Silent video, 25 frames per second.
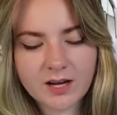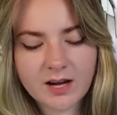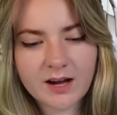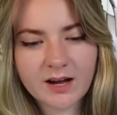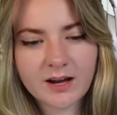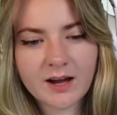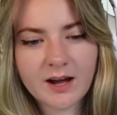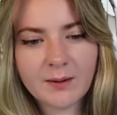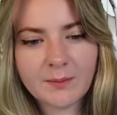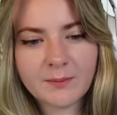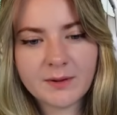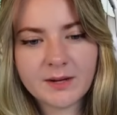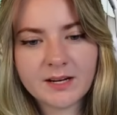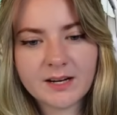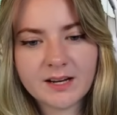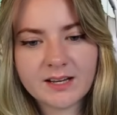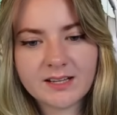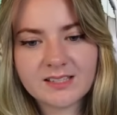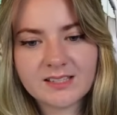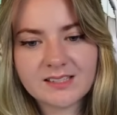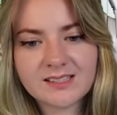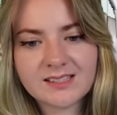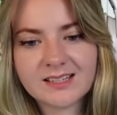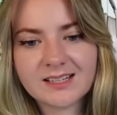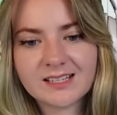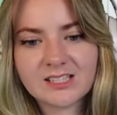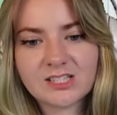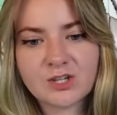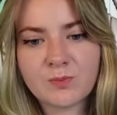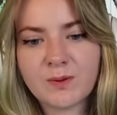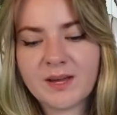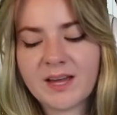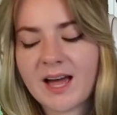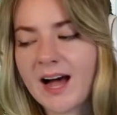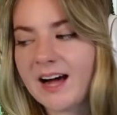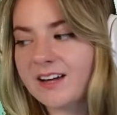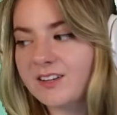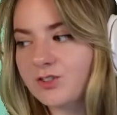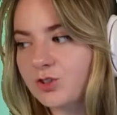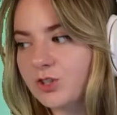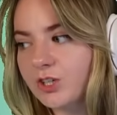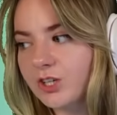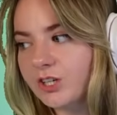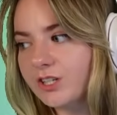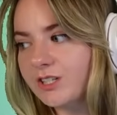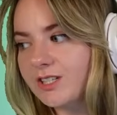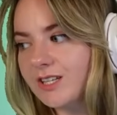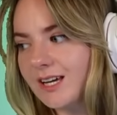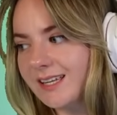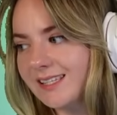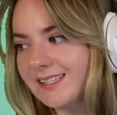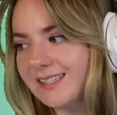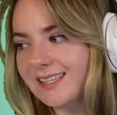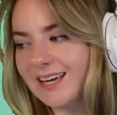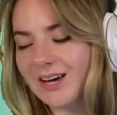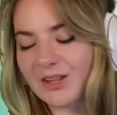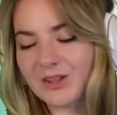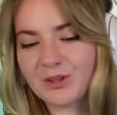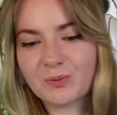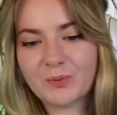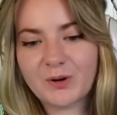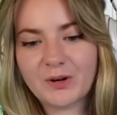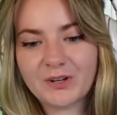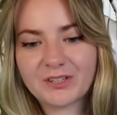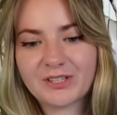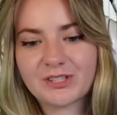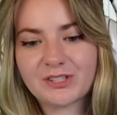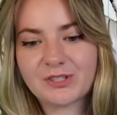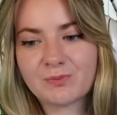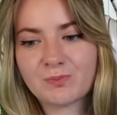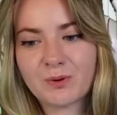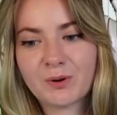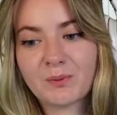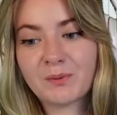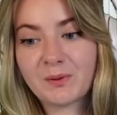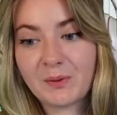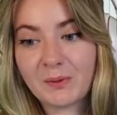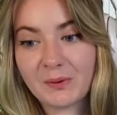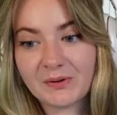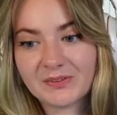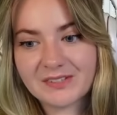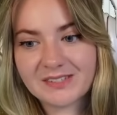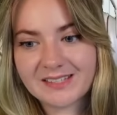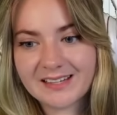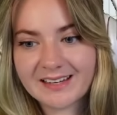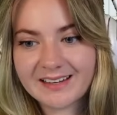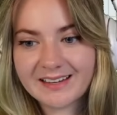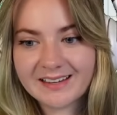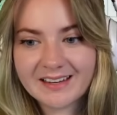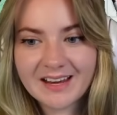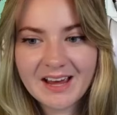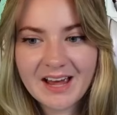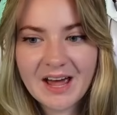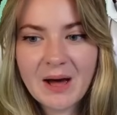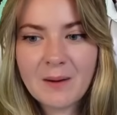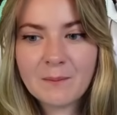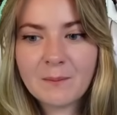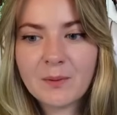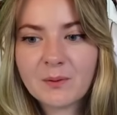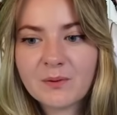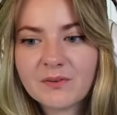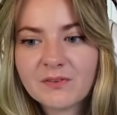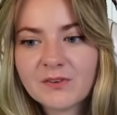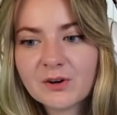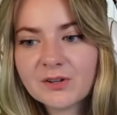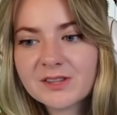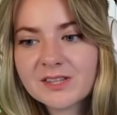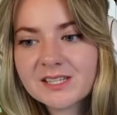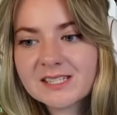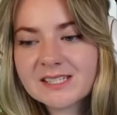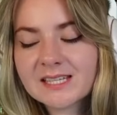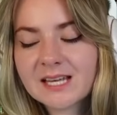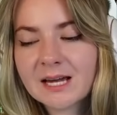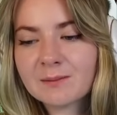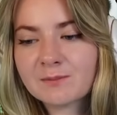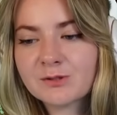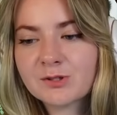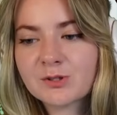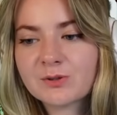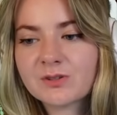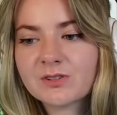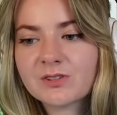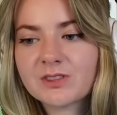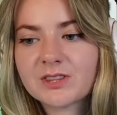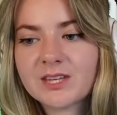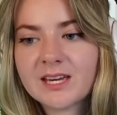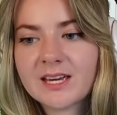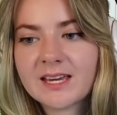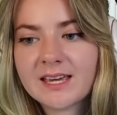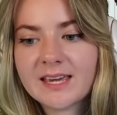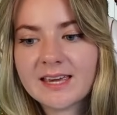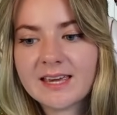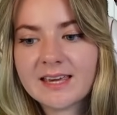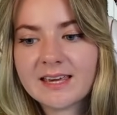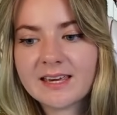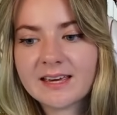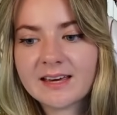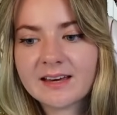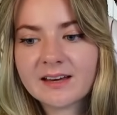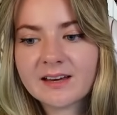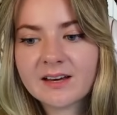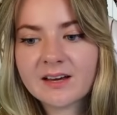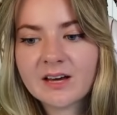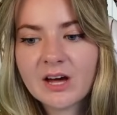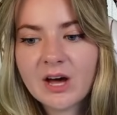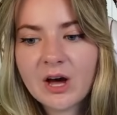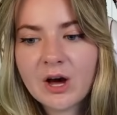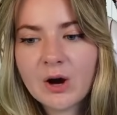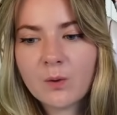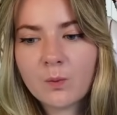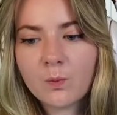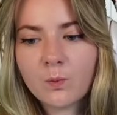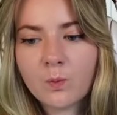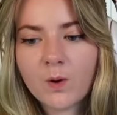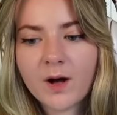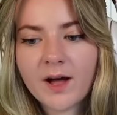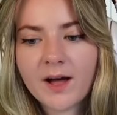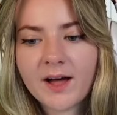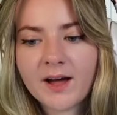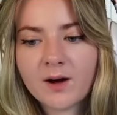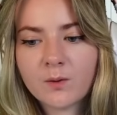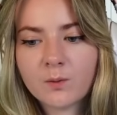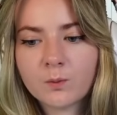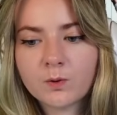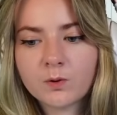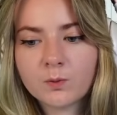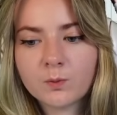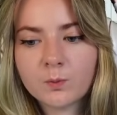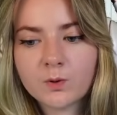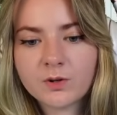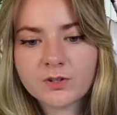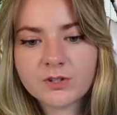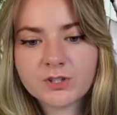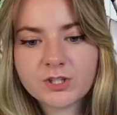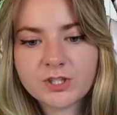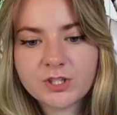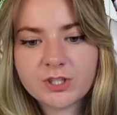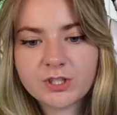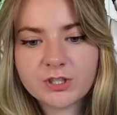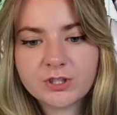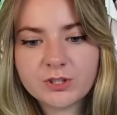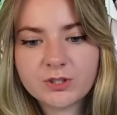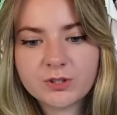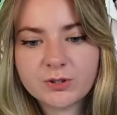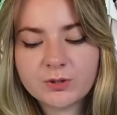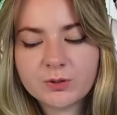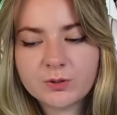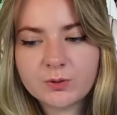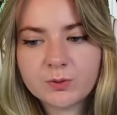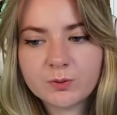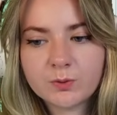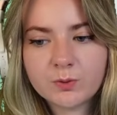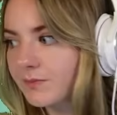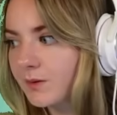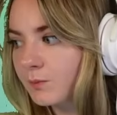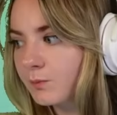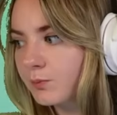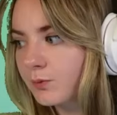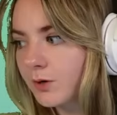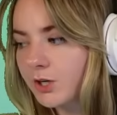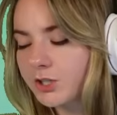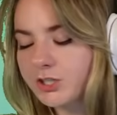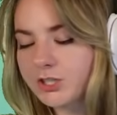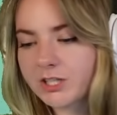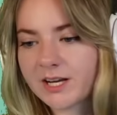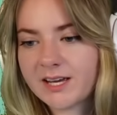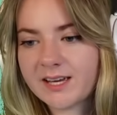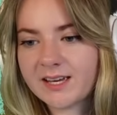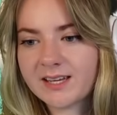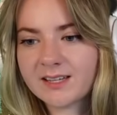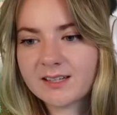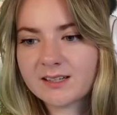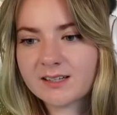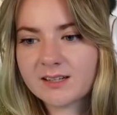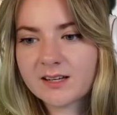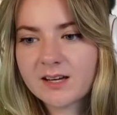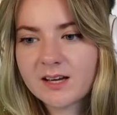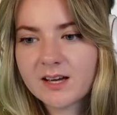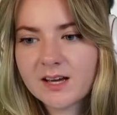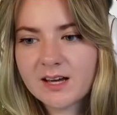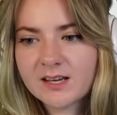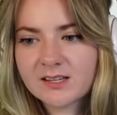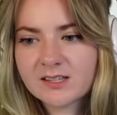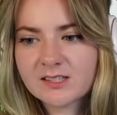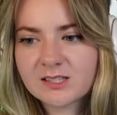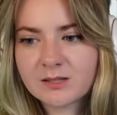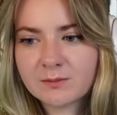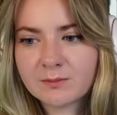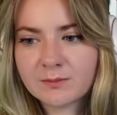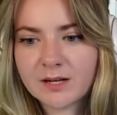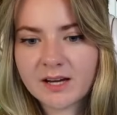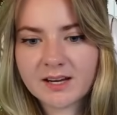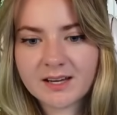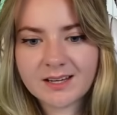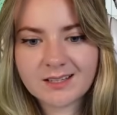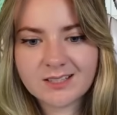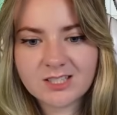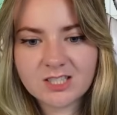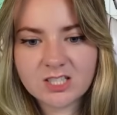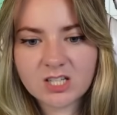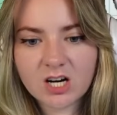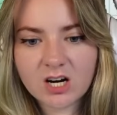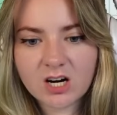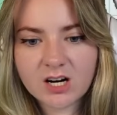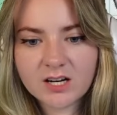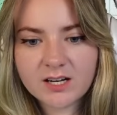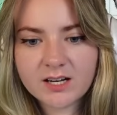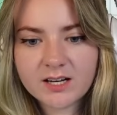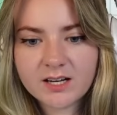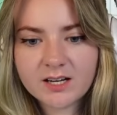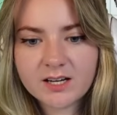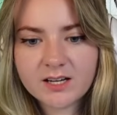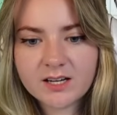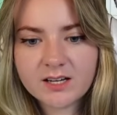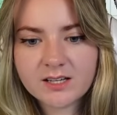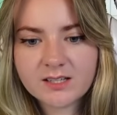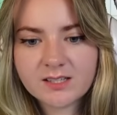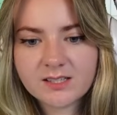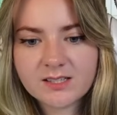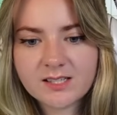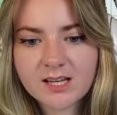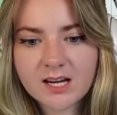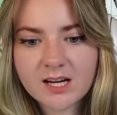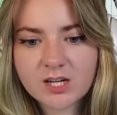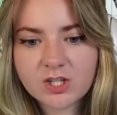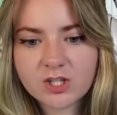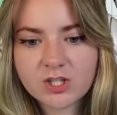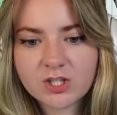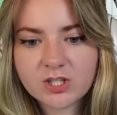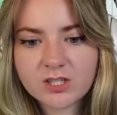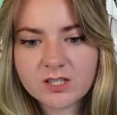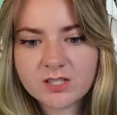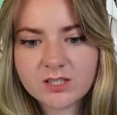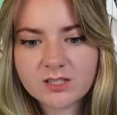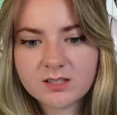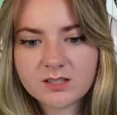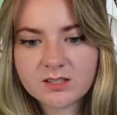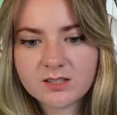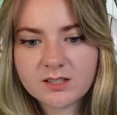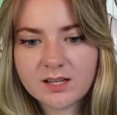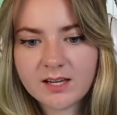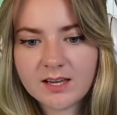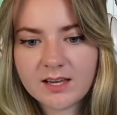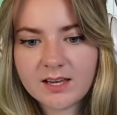I mean, it doesn't need to be as good as the other one because you probably won't see it. But we've got the same sort of thing here where we'll want to brush in some like darker section